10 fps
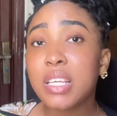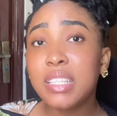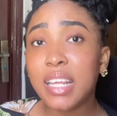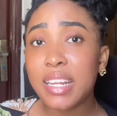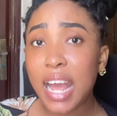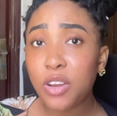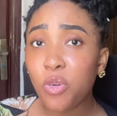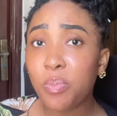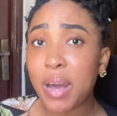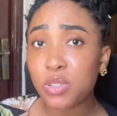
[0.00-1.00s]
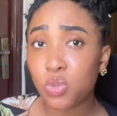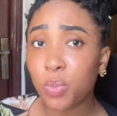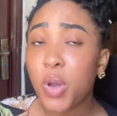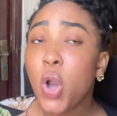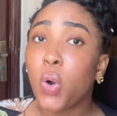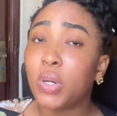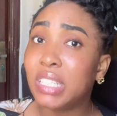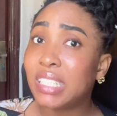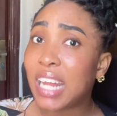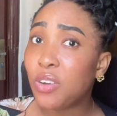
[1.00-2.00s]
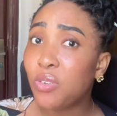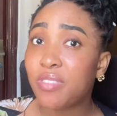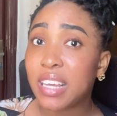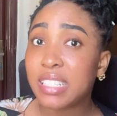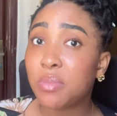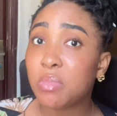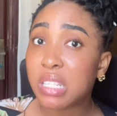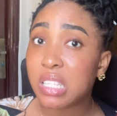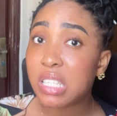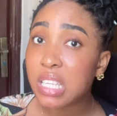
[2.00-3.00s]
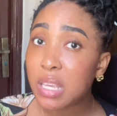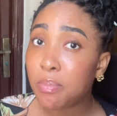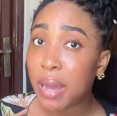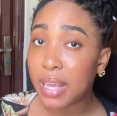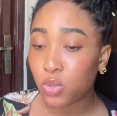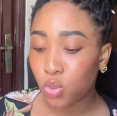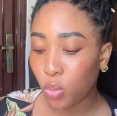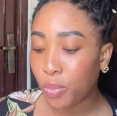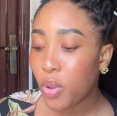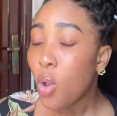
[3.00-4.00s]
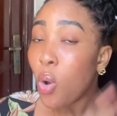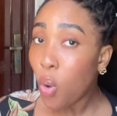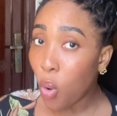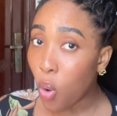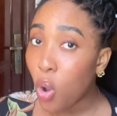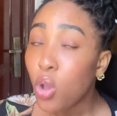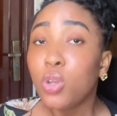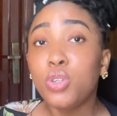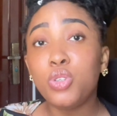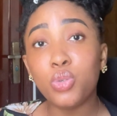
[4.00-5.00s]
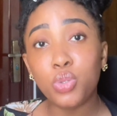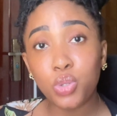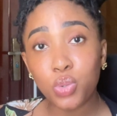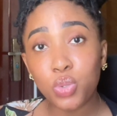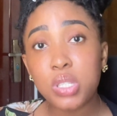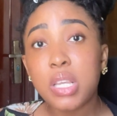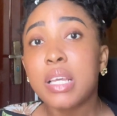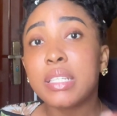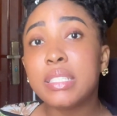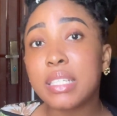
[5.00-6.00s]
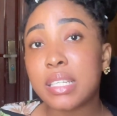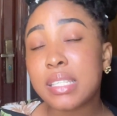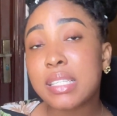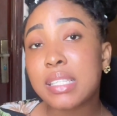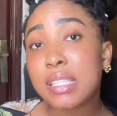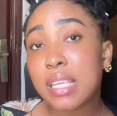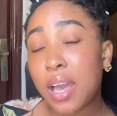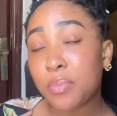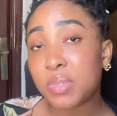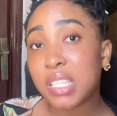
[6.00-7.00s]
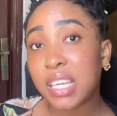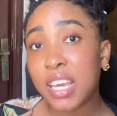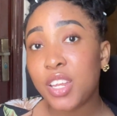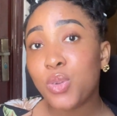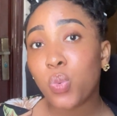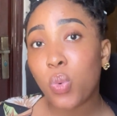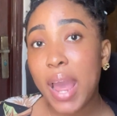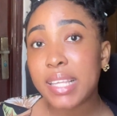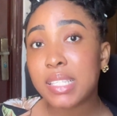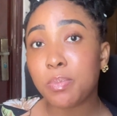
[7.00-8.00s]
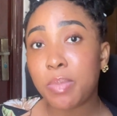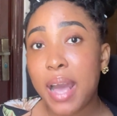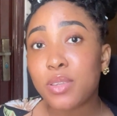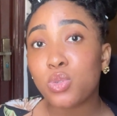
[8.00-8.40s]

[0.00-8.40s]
the nano bar soap or the nano vitamin C bar soap, or you use the skin white bar